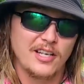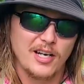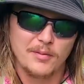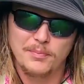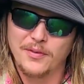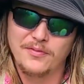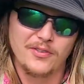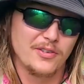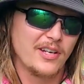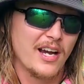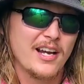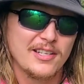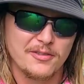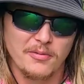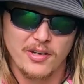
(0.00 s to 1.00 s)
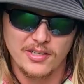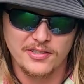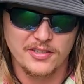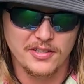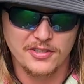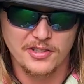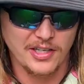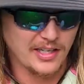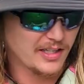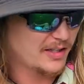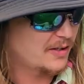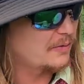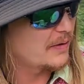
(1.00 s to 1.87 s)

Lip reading: up, if you guys watch the channel,